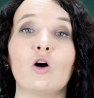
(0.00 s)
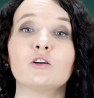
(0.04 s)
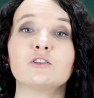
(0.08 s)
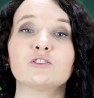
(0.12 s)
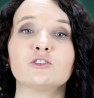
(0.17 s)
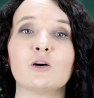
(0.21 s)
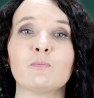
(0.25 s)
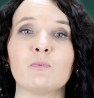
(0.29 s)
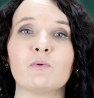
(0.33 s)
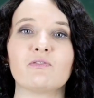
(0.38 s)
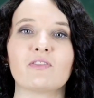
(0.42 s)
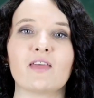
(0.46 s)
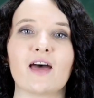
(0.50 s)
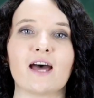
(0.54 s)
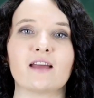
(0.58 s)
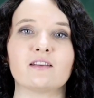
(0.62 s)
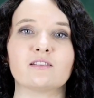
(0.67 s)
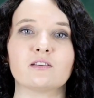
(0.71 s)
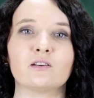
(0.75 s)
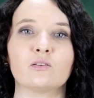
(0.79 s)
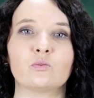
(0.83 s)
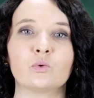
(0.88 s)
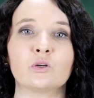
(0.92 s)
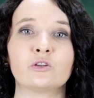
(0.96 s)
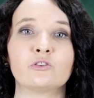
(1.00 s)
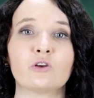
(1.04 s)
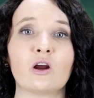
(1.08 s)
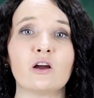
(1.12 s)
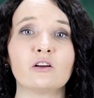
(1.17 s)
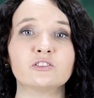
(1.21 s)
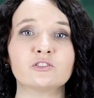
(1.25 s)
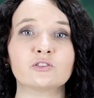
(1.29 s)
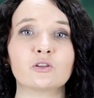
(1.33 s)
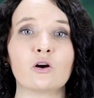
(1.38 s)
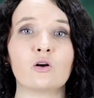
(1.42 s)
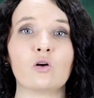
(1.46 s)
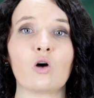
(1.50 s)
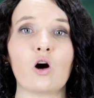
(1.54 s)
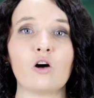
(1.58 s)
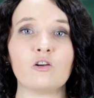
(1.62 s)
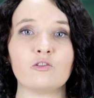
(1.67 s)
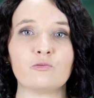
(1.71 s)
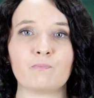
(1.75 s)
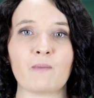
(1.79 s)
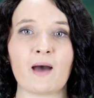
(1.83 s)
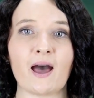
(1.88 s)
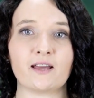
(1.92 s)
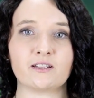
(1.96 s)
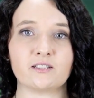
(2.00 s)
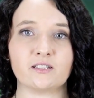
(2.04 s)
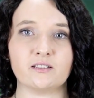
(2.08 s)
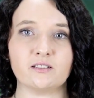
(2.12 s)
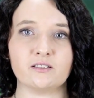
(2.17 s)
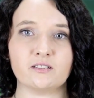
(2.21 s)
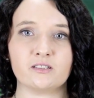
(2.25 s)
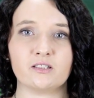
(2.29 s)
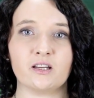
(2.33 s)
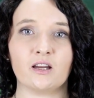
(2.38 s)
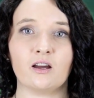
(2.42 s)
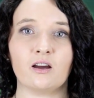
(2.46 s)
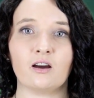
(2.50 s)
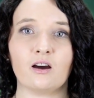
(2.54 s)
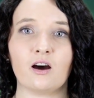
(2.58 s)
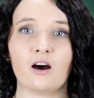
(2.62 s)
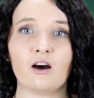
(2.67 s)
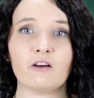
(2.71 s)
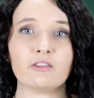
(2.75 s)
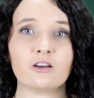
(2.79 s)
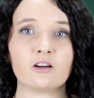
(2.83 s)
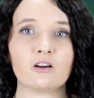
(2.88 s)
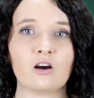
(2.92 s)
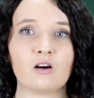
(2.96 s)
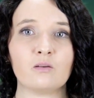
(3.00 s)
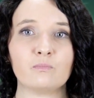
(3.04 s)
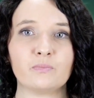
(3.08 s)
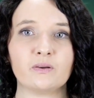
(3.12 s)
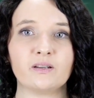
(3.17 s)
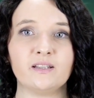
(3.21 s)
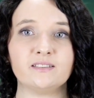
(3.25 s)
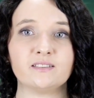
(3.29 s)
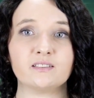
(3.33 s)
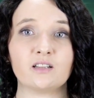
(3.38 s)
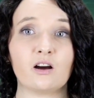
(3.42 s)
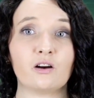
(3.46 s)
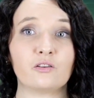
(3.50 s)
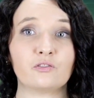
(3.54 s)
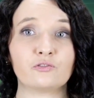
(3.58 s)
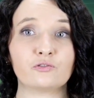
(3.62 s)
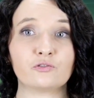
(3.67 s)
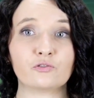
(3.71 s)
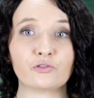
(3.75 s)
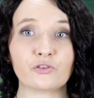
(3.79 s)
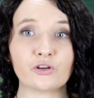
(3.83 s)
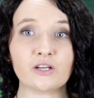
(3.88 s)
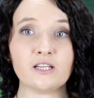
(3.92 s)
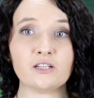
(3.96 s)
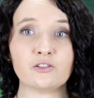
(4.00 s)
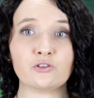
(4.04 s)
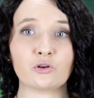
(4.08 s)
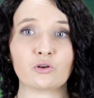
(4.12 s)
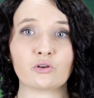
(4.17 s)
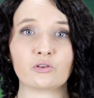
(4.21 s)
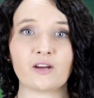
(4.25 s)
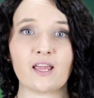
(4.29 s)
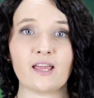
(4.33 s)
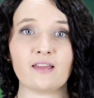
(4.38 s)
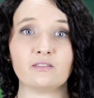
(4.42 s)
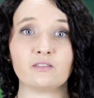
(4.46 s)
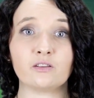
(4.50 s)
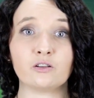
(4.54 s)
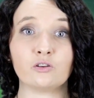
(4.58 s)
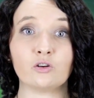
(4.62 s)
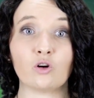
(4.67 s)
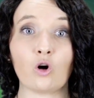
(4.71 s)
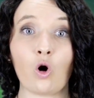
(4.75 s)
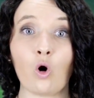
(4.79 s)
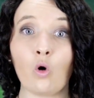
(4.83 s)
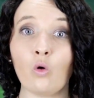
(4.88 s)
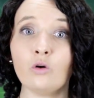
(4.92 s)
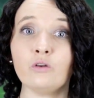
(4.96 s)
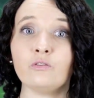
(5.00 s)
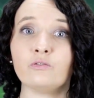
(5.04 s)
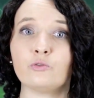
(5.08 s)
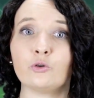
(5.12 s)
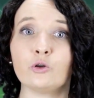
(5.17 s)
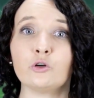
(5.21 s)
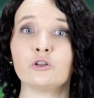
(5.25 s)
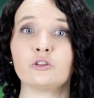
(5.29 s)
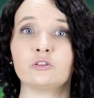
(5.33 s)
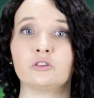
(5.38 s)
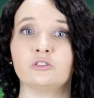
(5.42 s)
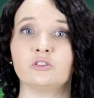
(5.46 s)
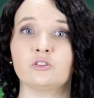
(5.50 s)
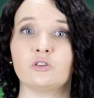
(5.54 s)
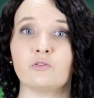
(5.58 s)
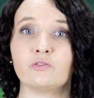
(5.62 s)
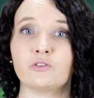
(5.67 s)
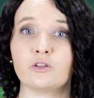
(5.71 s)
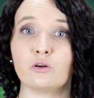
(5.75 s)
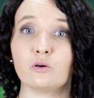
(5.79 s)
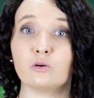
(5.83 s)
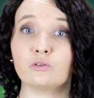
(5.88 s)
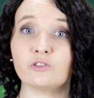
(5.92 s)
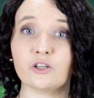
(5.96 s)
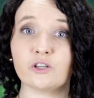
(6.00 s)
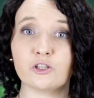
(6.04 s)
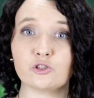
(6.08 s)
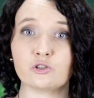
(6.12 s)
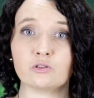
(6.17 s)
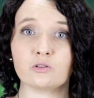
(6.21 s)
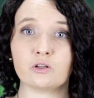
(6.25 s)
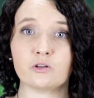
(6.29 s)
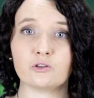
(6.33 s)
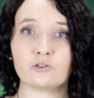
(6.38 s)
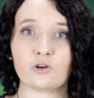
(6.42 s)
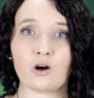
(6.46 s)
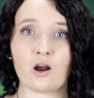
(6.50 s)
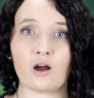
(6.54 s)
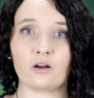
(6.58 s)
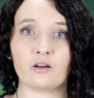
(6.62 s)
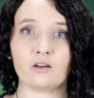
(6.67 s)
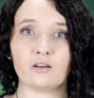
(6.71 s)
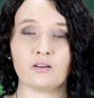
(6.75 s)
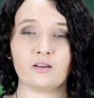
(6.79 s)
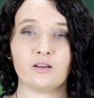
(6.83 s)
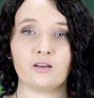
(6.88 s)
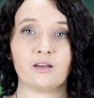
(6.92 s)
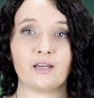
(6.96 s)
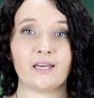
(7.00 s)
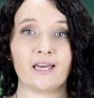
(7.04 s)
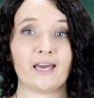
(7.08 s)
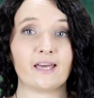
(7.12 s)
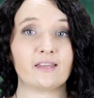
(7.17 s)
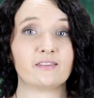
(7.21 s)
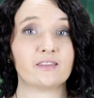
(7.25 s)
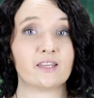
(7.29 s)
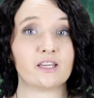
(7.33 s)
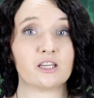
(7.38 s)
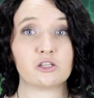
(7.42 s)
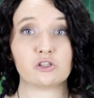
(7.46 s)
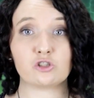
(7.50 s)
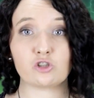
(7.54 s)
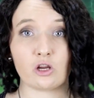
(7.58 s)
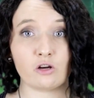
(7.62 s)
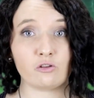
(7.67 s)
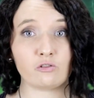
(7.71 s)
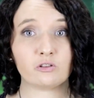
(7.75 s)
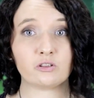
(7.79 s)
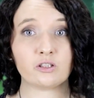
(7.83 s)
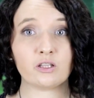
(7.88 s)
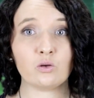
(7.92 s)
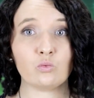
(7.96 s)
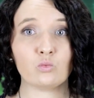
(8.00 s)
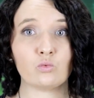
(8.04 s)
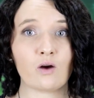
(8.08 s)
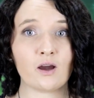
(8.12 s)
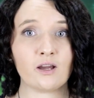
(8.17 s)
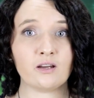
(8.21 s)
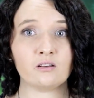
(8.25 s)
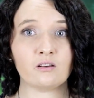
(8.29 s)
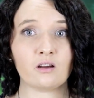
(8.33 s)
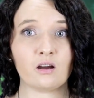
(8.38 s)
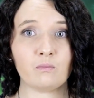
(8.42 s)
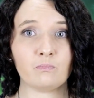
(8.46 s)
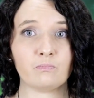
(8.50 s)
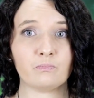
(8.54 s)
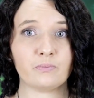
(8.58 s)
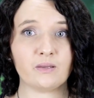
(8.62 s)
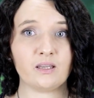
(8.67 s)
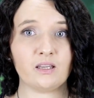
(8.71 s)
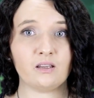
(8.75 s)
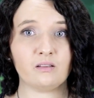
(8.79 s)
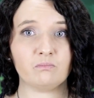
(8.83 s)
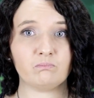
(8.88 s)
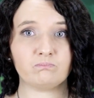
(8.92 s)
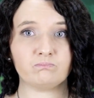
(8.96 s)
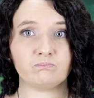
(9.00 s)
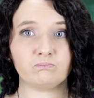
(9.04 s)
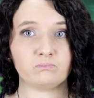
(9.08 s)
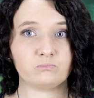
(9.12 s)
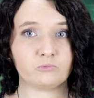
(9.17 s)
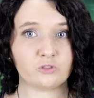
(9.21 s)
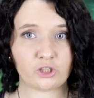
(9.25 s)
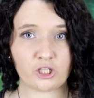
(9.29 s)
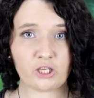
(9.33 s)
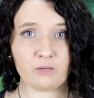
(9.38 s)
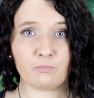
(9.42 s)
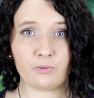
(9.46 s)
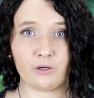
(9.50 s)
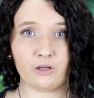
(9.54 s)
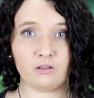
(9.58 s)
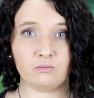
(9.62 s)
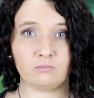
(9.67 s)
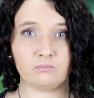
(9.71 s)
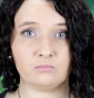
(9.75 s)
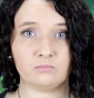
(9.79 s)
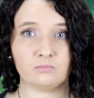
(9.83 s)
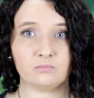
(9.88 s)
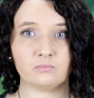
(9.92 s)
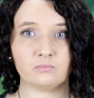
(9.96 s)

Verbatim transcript: On top of that, when drugs go off patent, other companies are free to create their own versions of the original drug, and they generally wind up being cheaper.